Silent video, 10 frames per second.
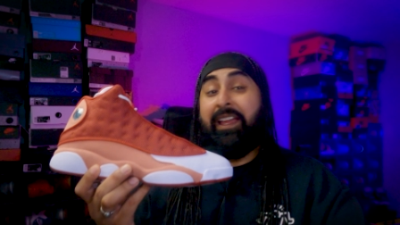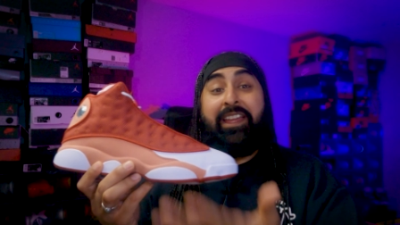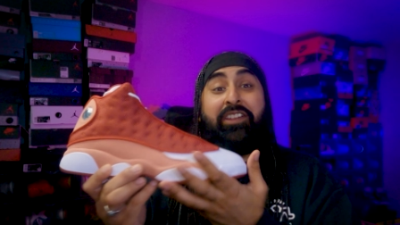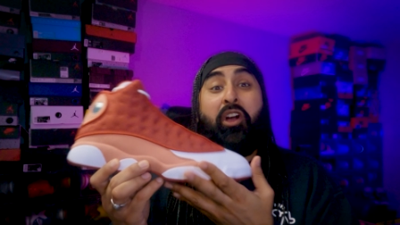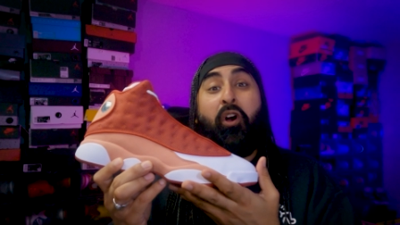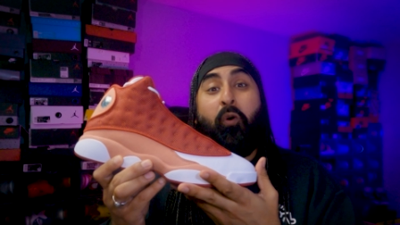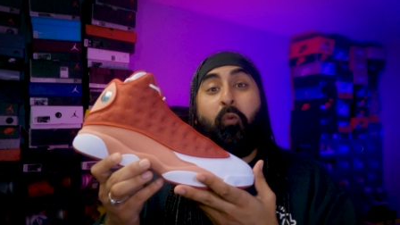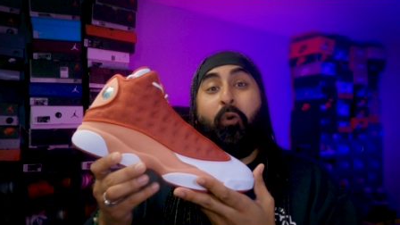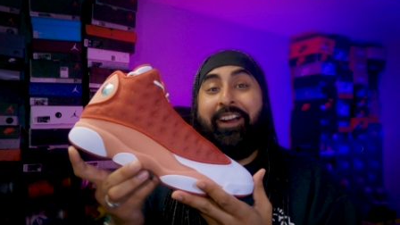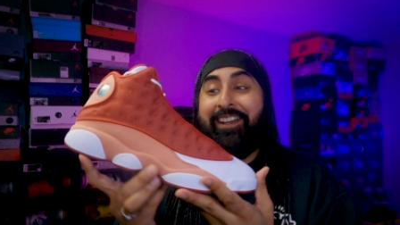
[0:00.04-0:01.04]
Hey yo,
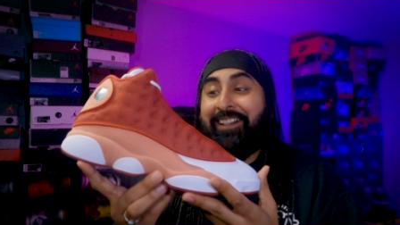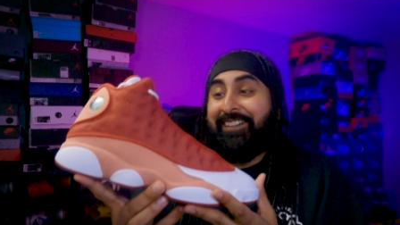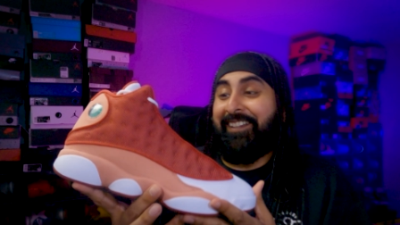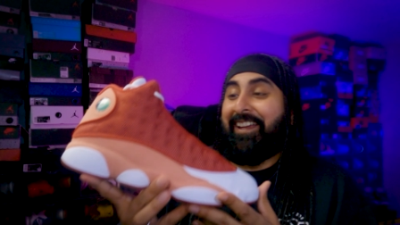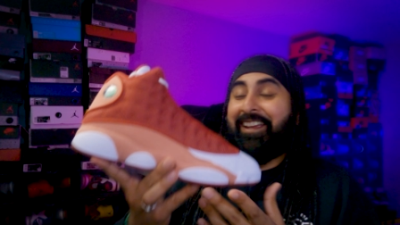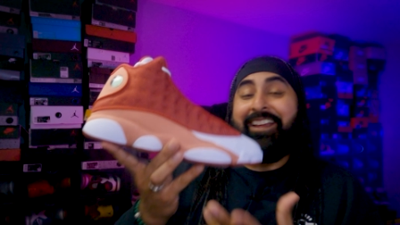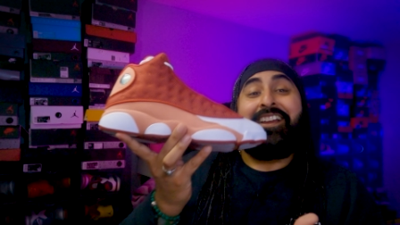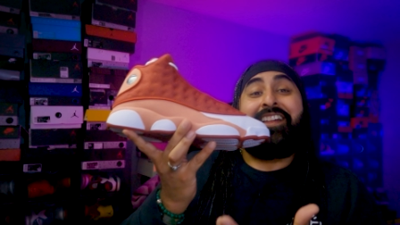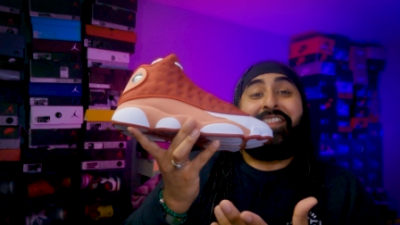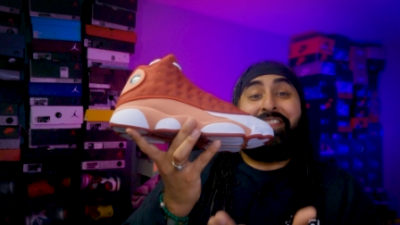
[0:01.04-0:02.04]
what can I say?
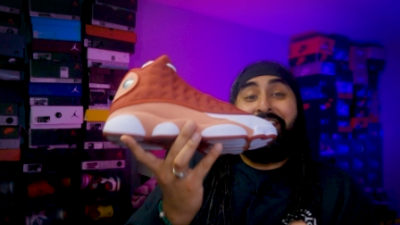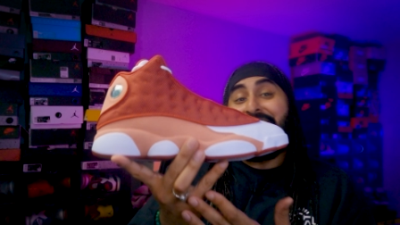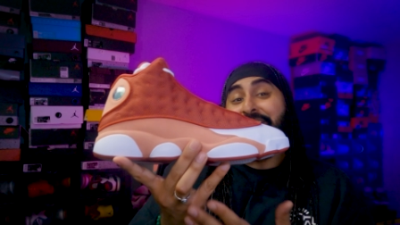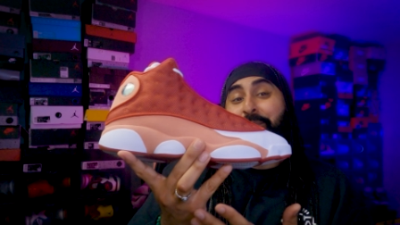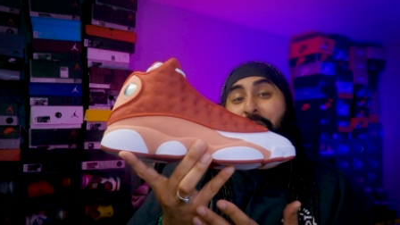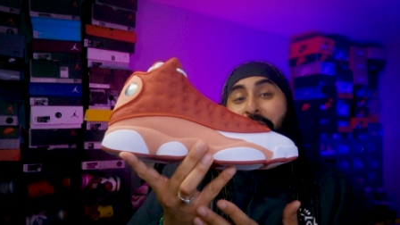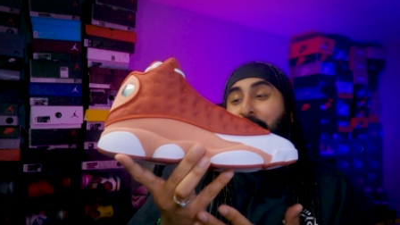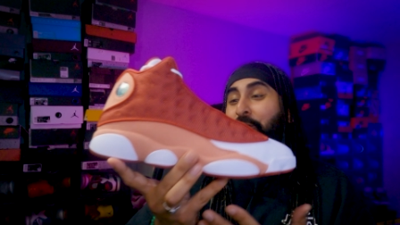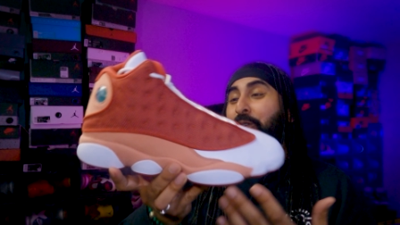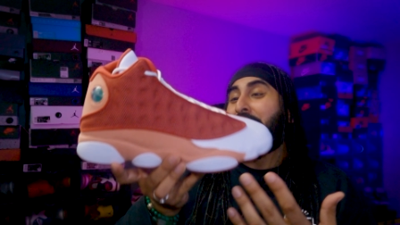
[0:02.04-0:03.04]
This is
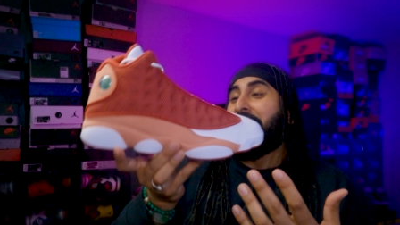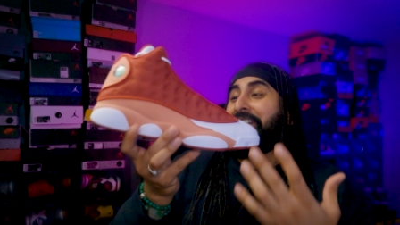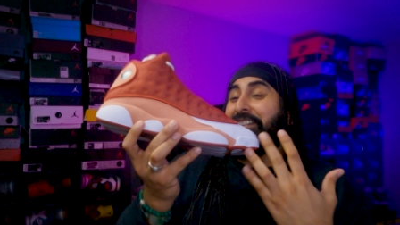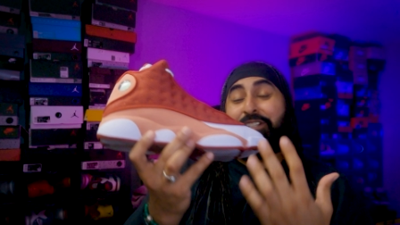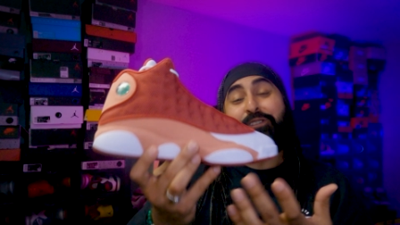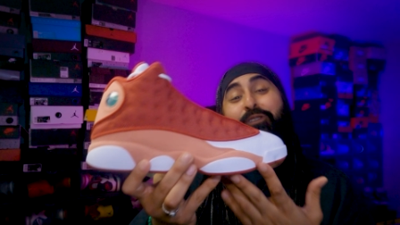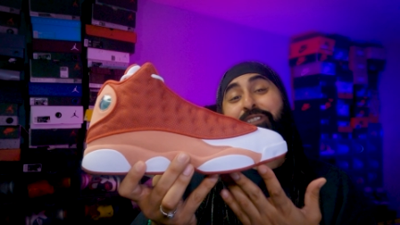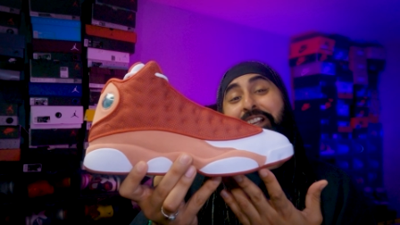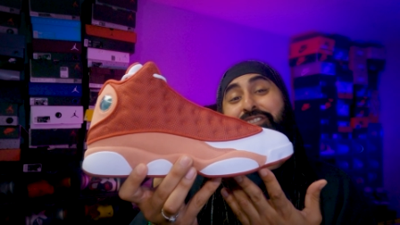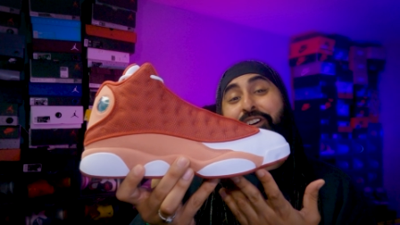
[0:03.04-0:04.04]
beautiful. This
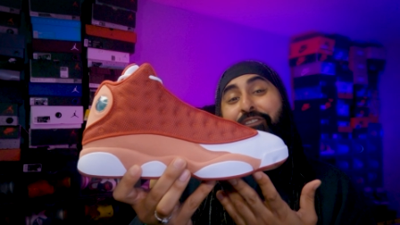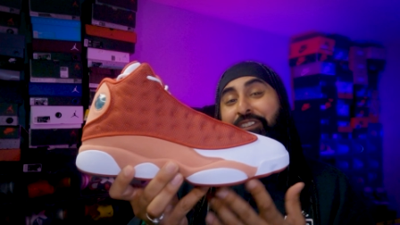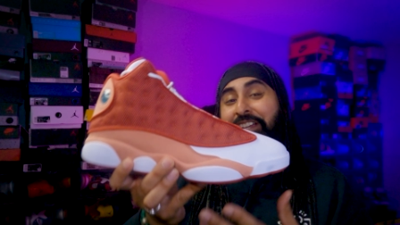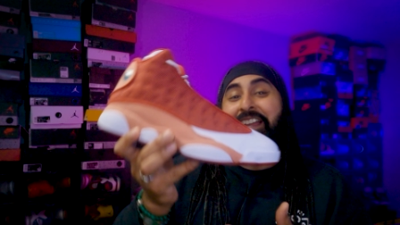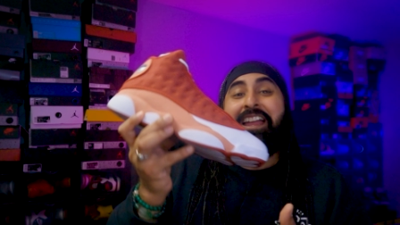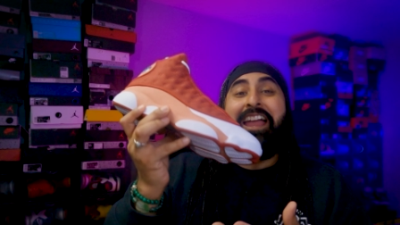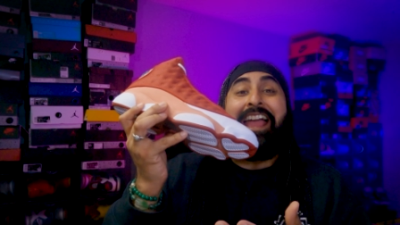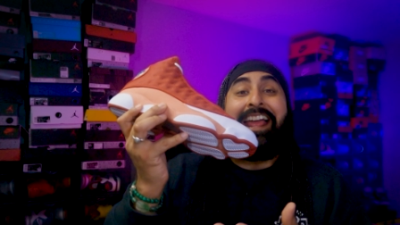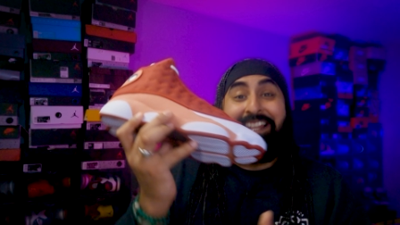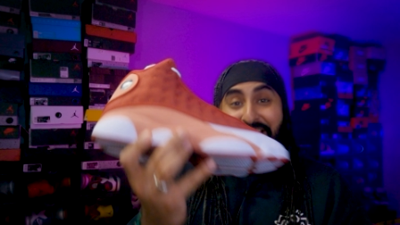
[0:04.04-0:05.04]
looks like something,
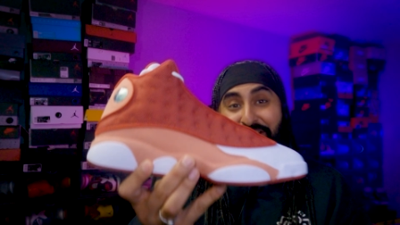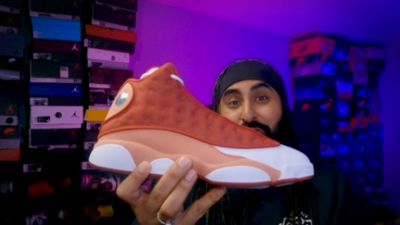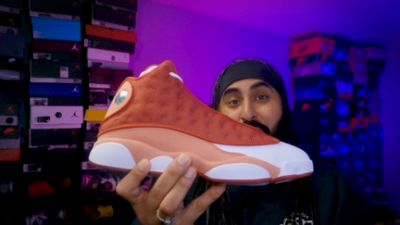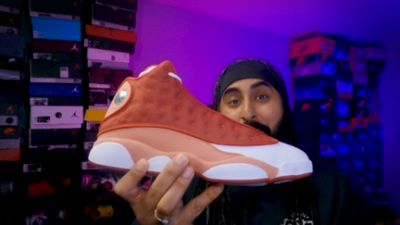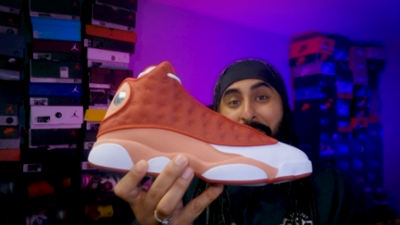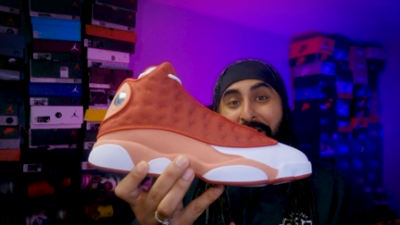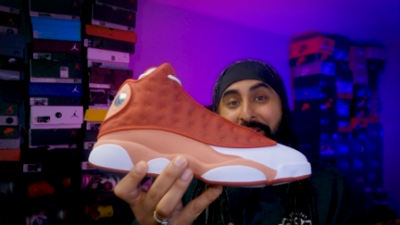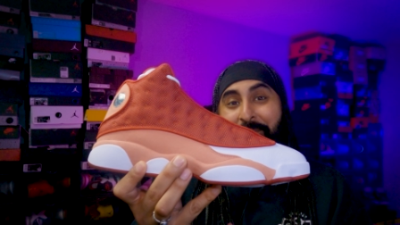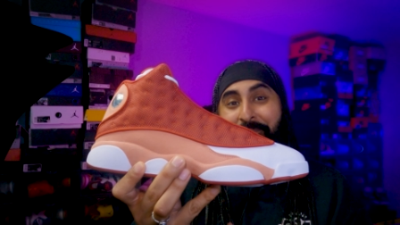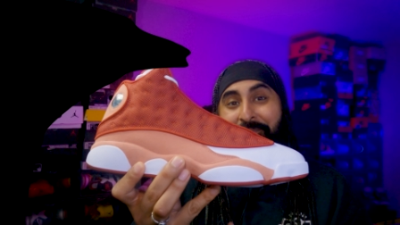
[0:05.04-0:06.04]
and let's talk about
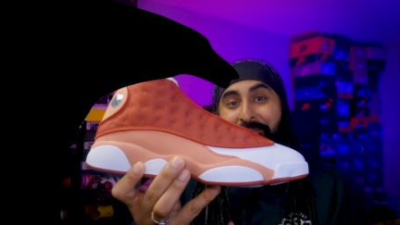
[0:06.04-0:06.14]
it.